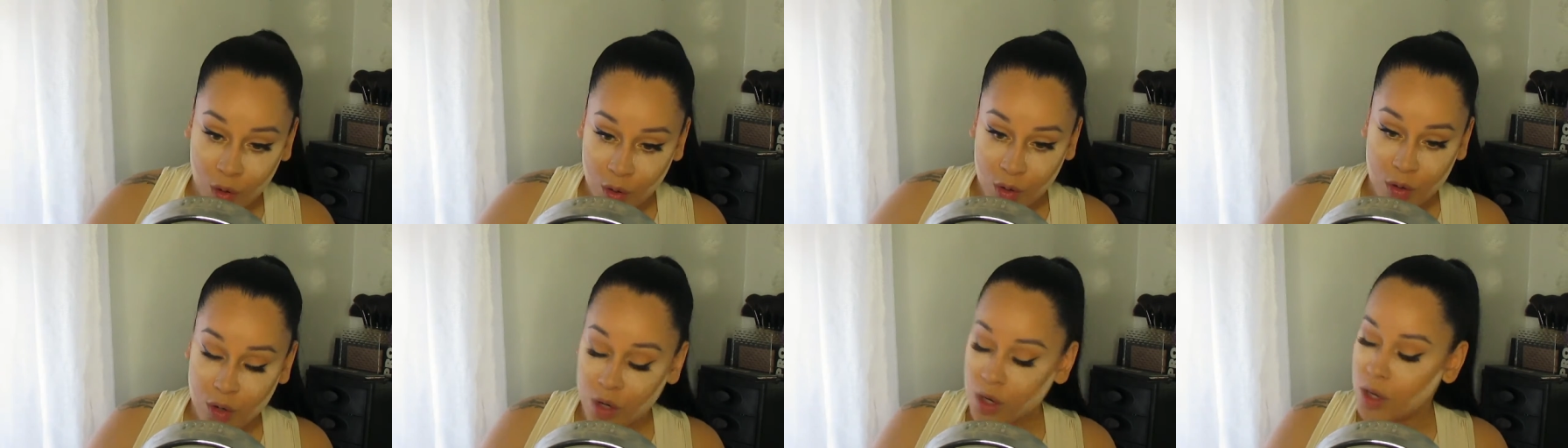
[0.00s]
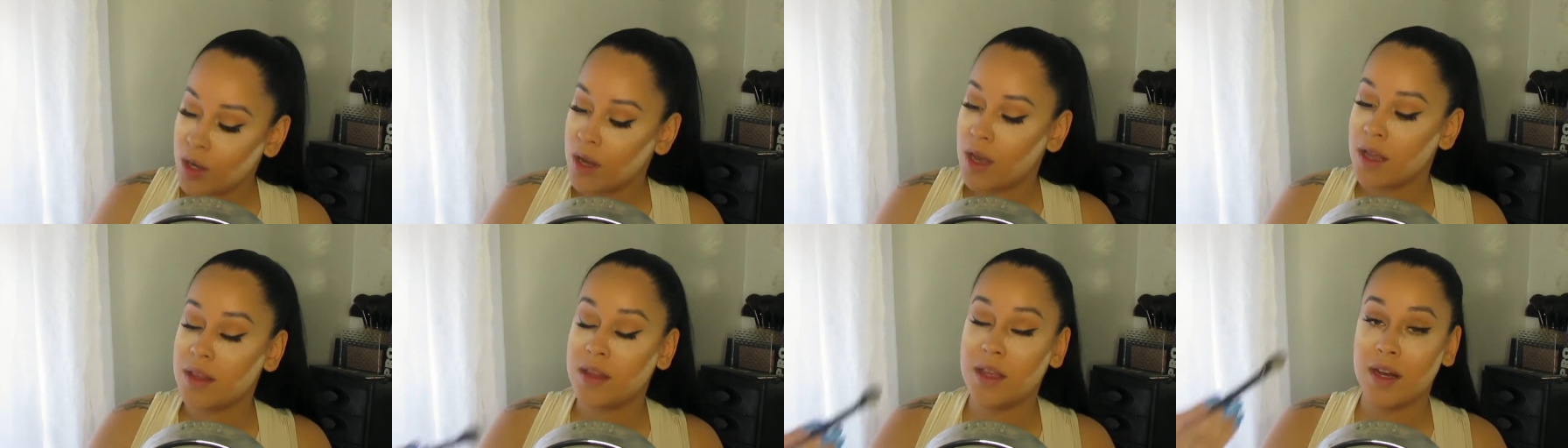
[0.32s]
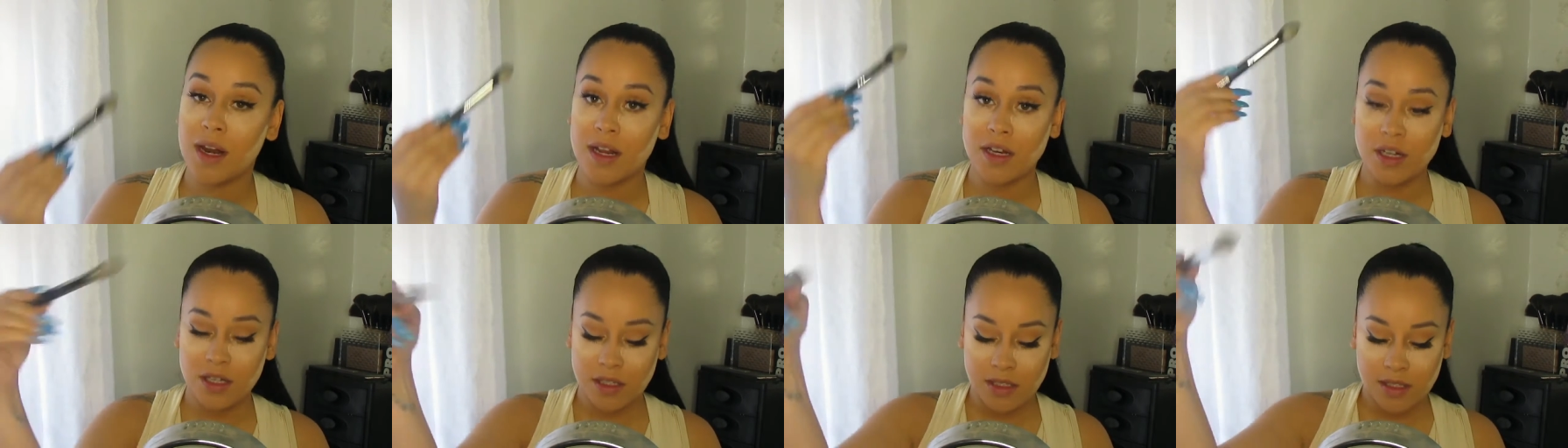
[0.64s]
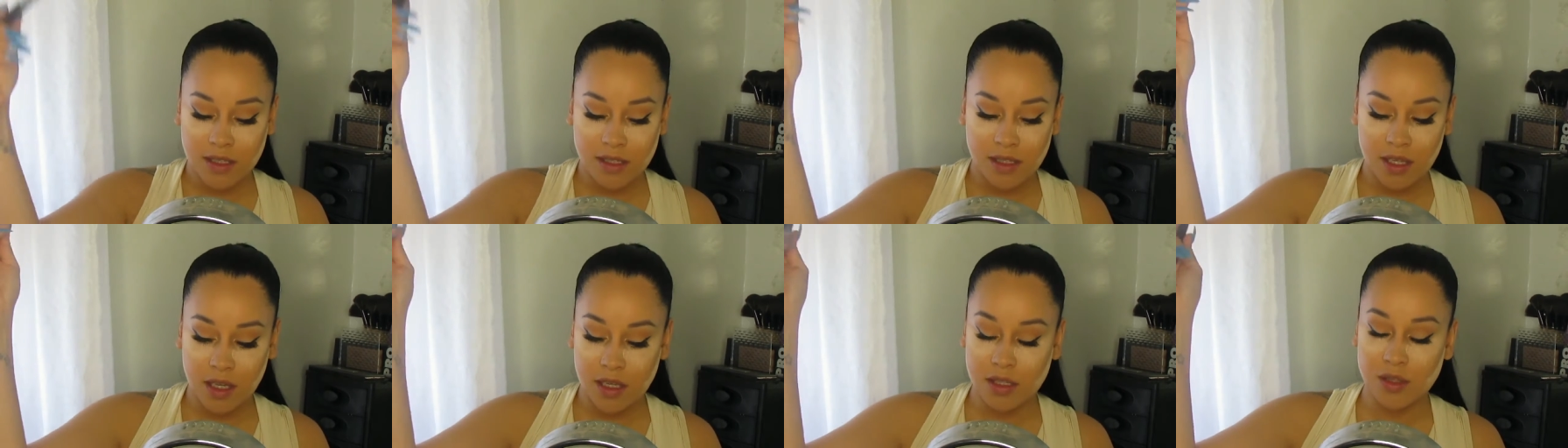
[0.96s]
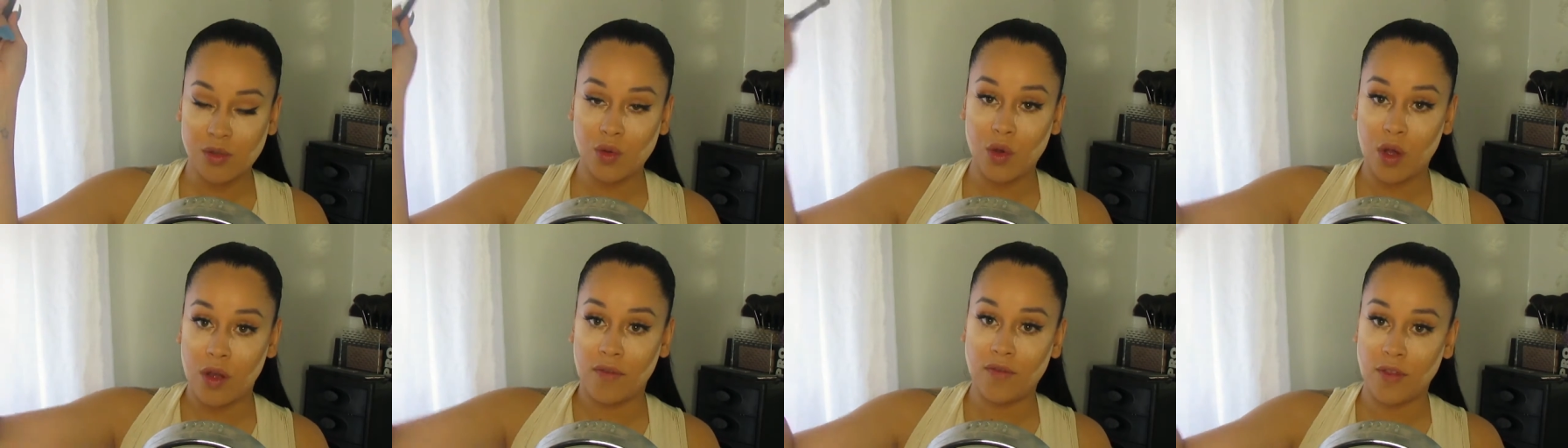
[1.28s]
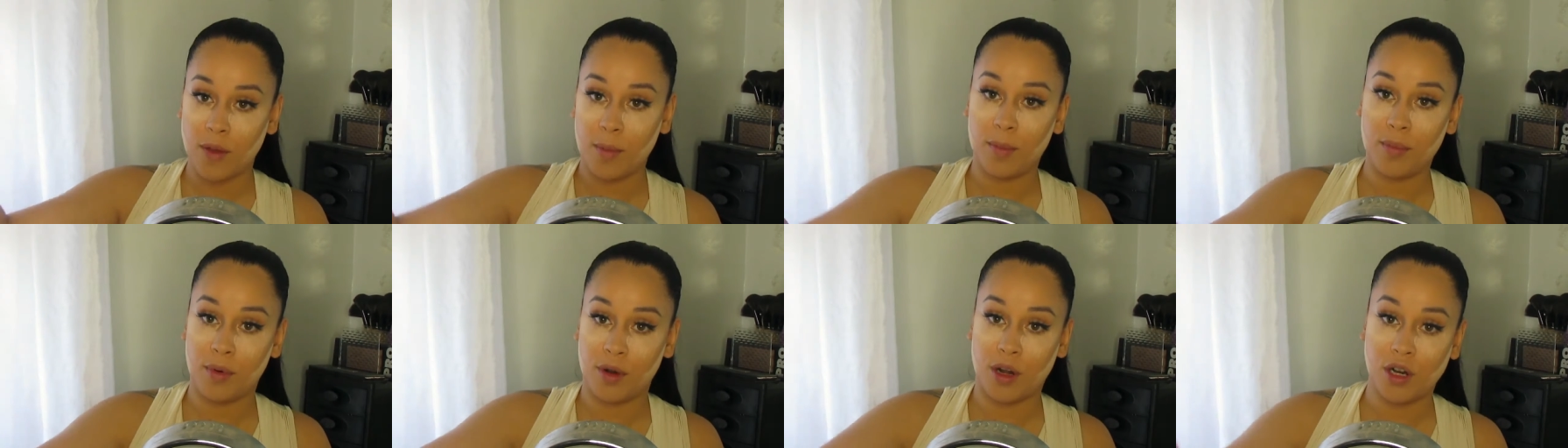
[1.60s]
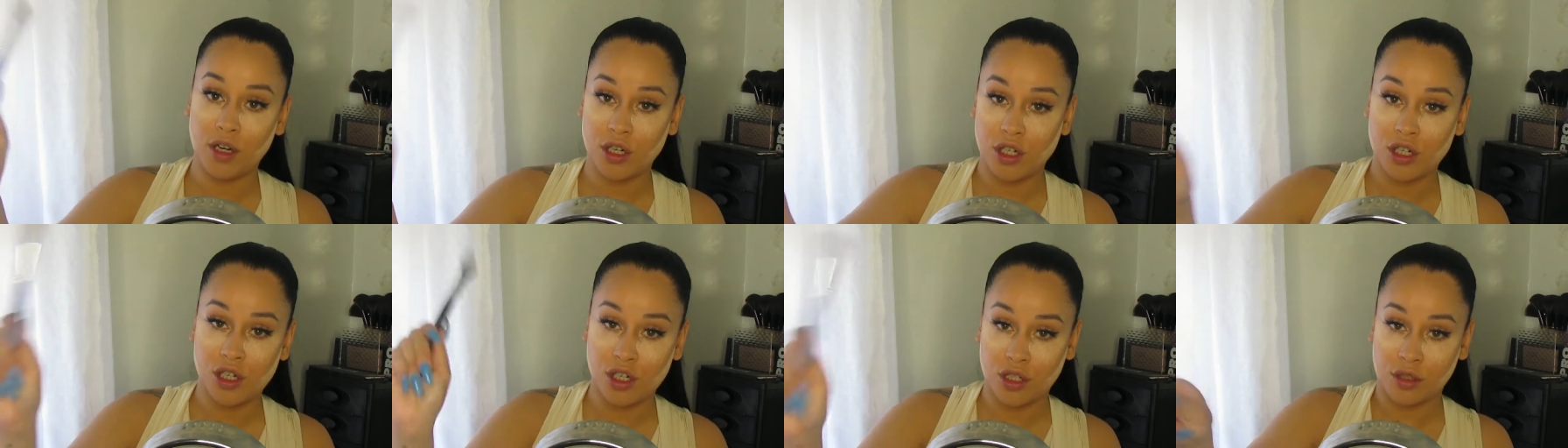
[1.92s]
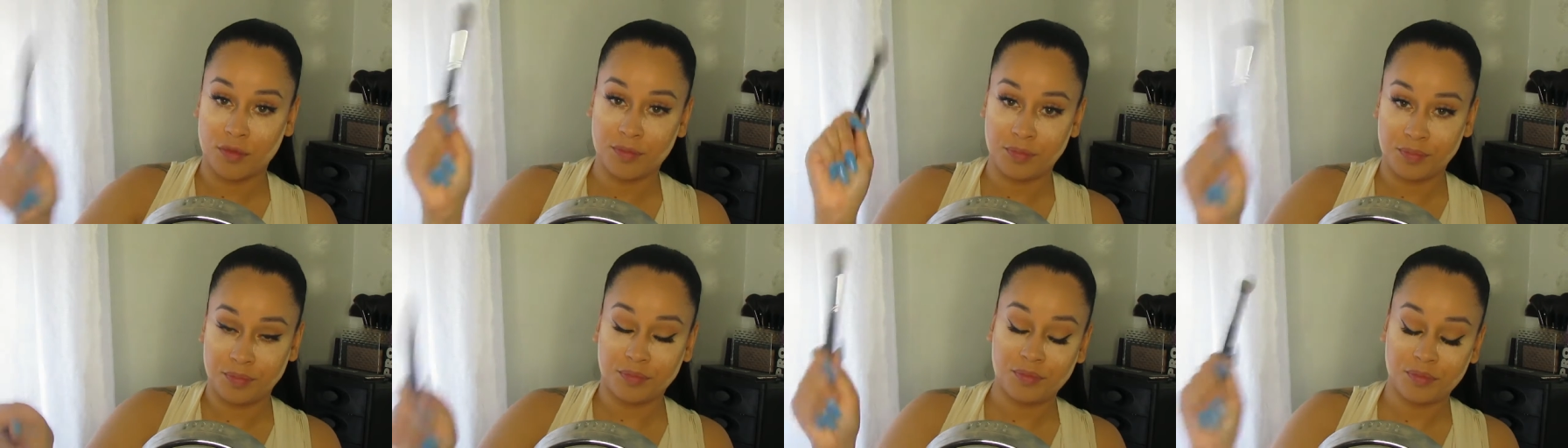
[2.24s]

Alright, and then I just dust off the brush.